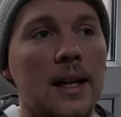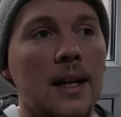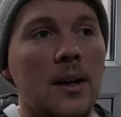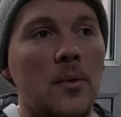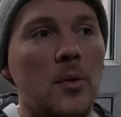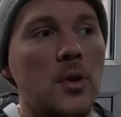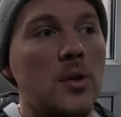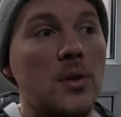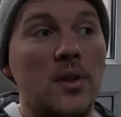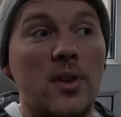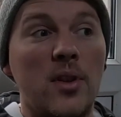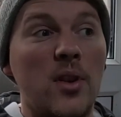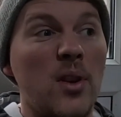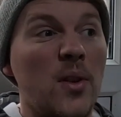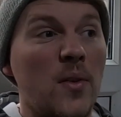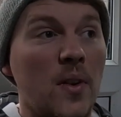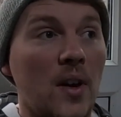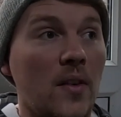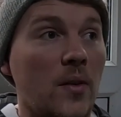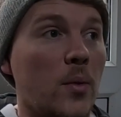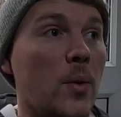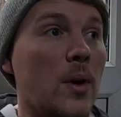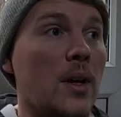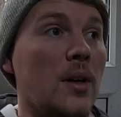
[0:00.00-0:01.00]
which is
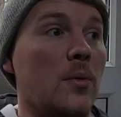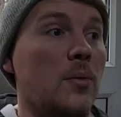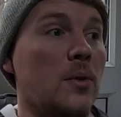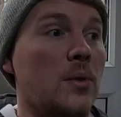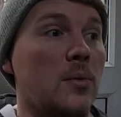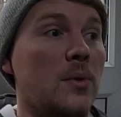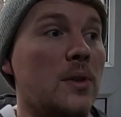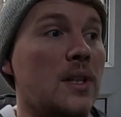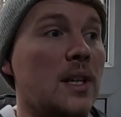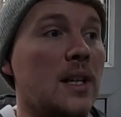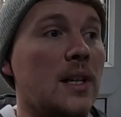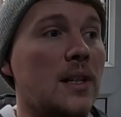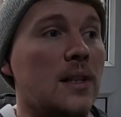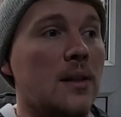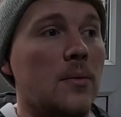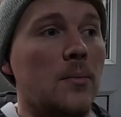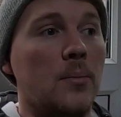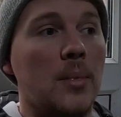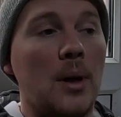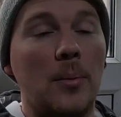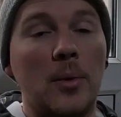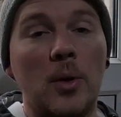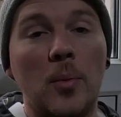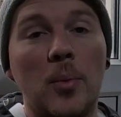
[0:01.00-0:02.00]
35 quid, which was decent.
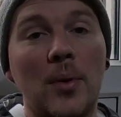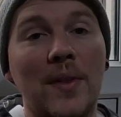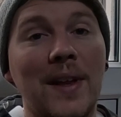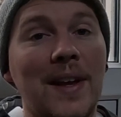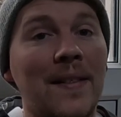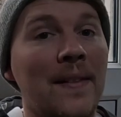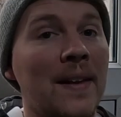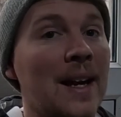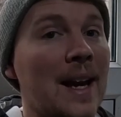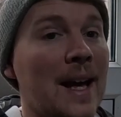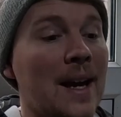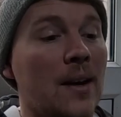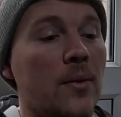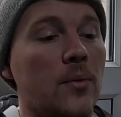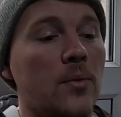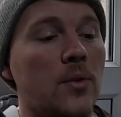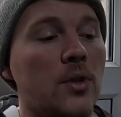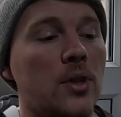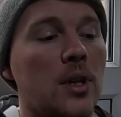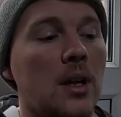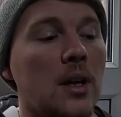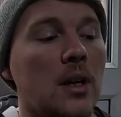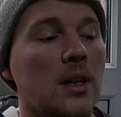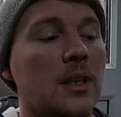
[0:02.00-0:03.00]
But I'm going to put that in the
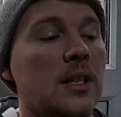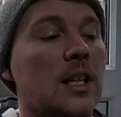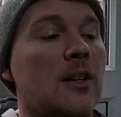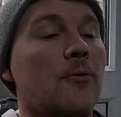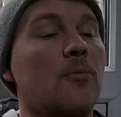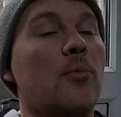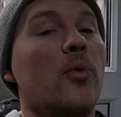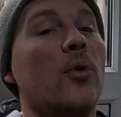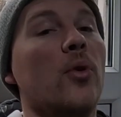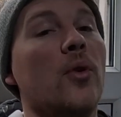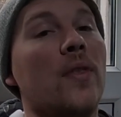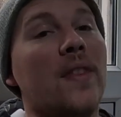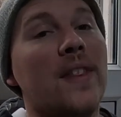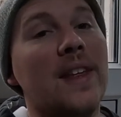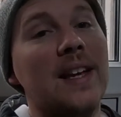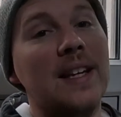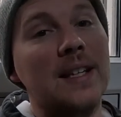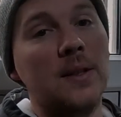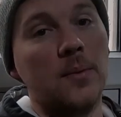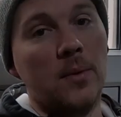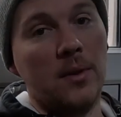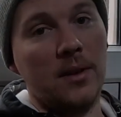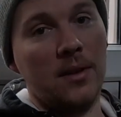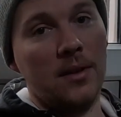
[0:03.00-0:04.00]
lounge because I bought
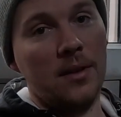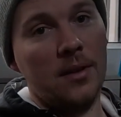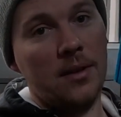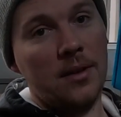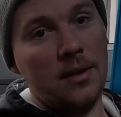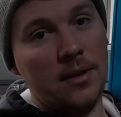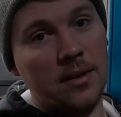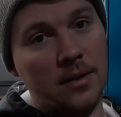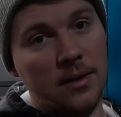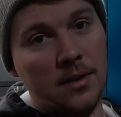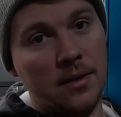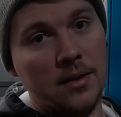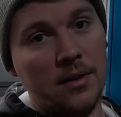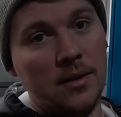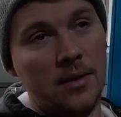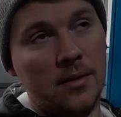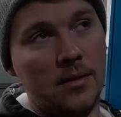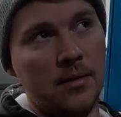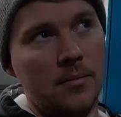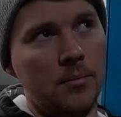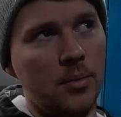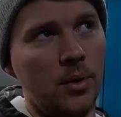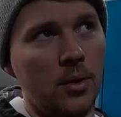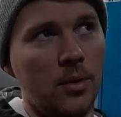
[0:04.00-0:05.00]
this one,
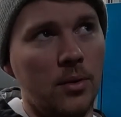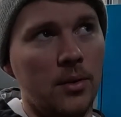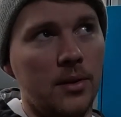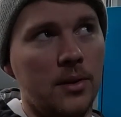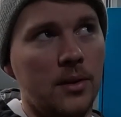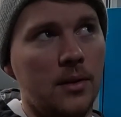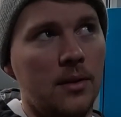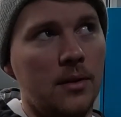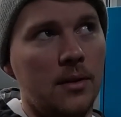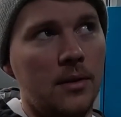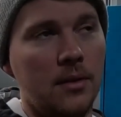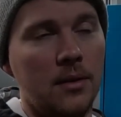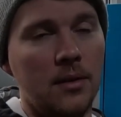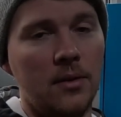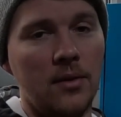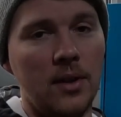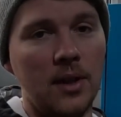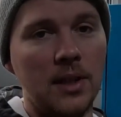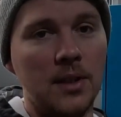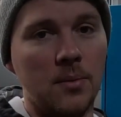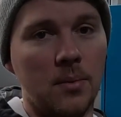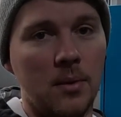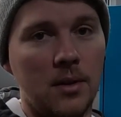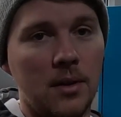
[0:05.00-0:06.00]

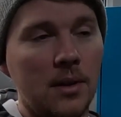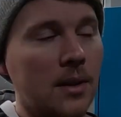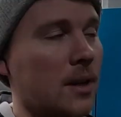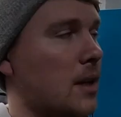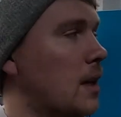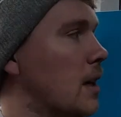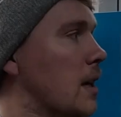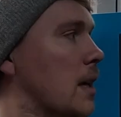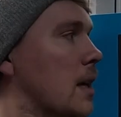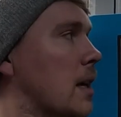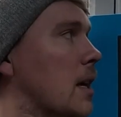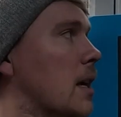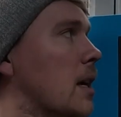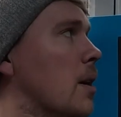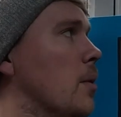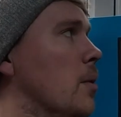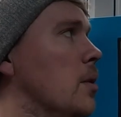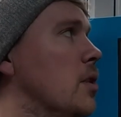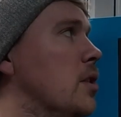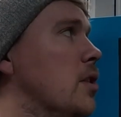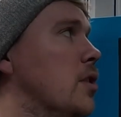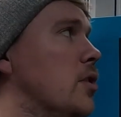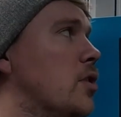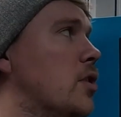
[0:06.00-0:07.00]
which
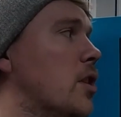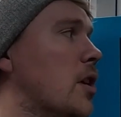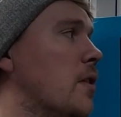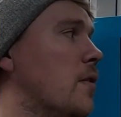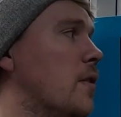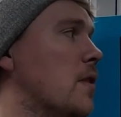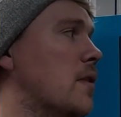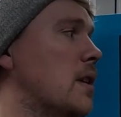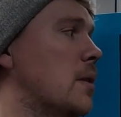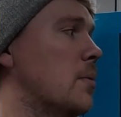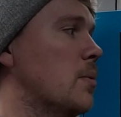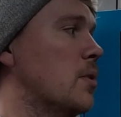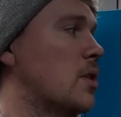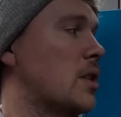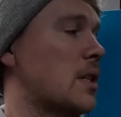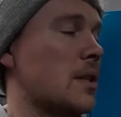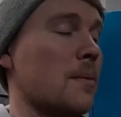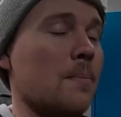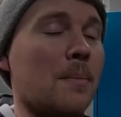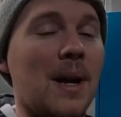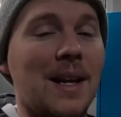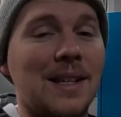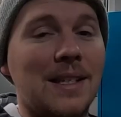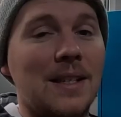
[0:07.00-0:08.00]
is the Show 15, which is a
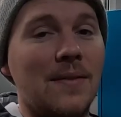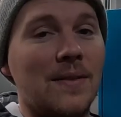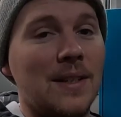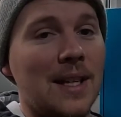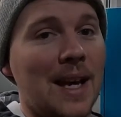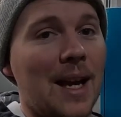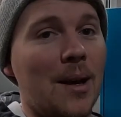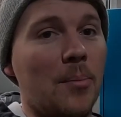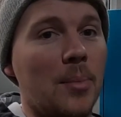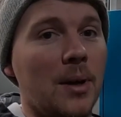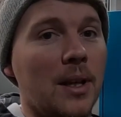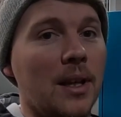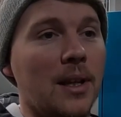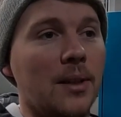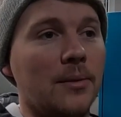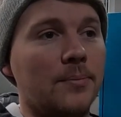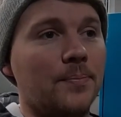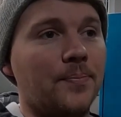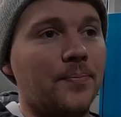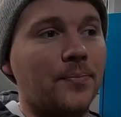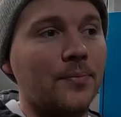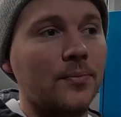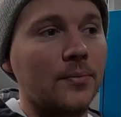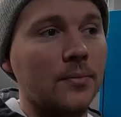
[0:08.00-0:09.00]
massive tablet
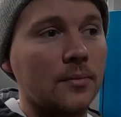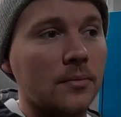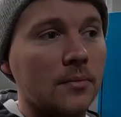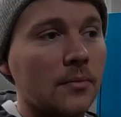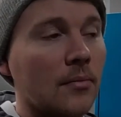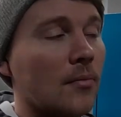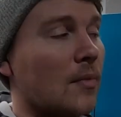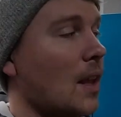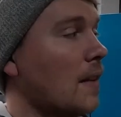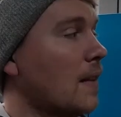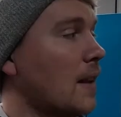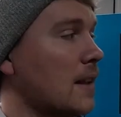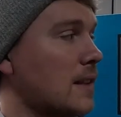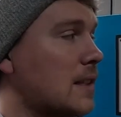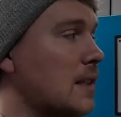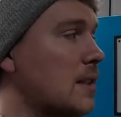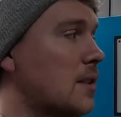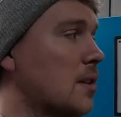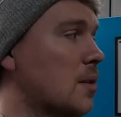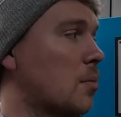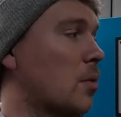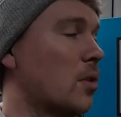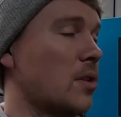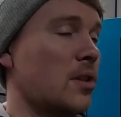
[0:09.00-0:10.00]
that sits on
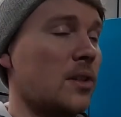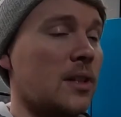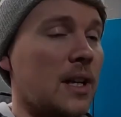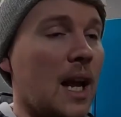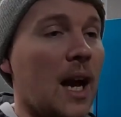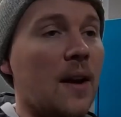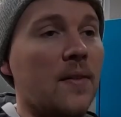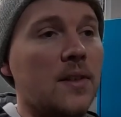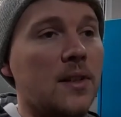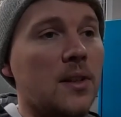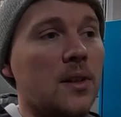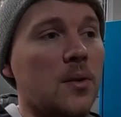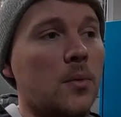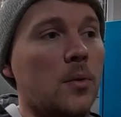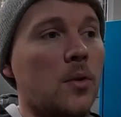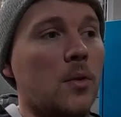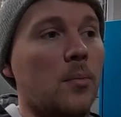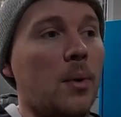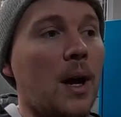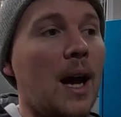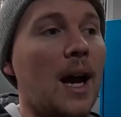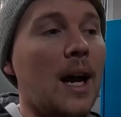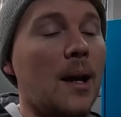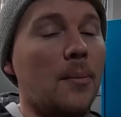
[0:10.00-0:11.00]
the wall. It doesn't have to sit on the wall,
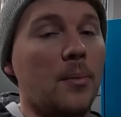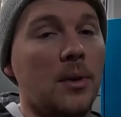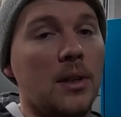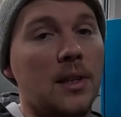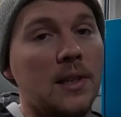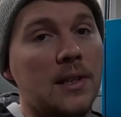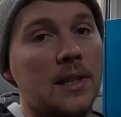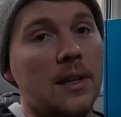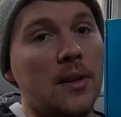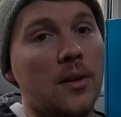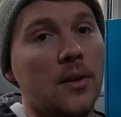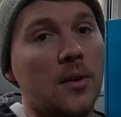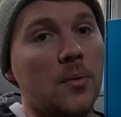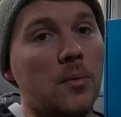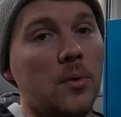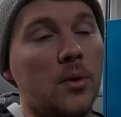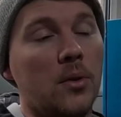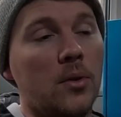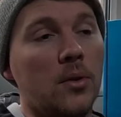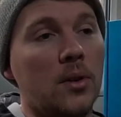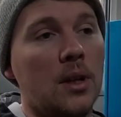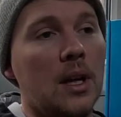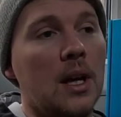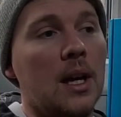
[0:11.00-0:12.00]
but I'm going to sit it on the
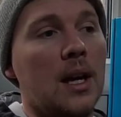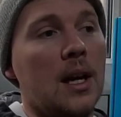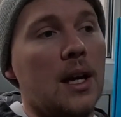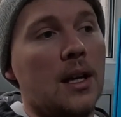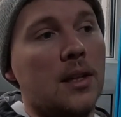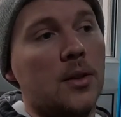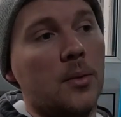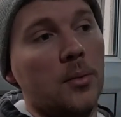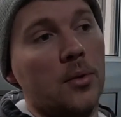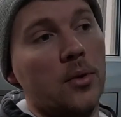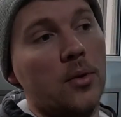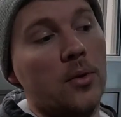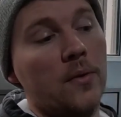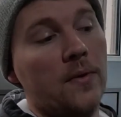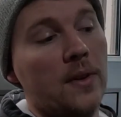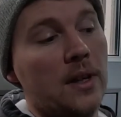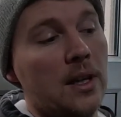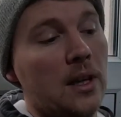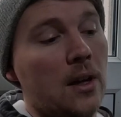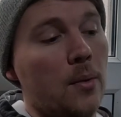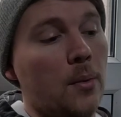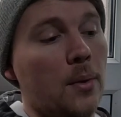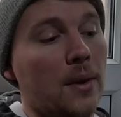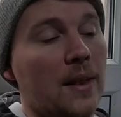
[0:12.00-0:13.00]
wall. So I'm going to do a
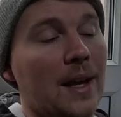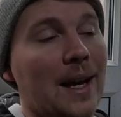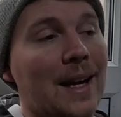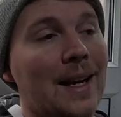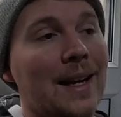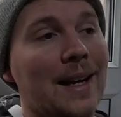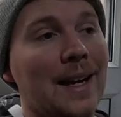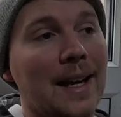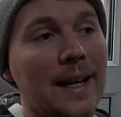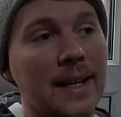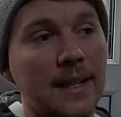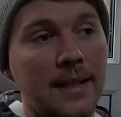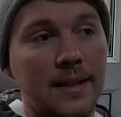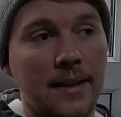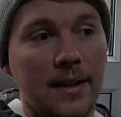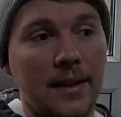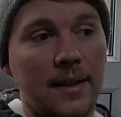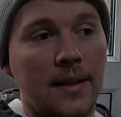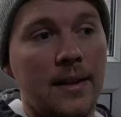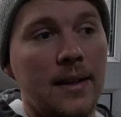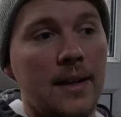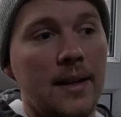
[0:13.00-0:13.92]
video with that later,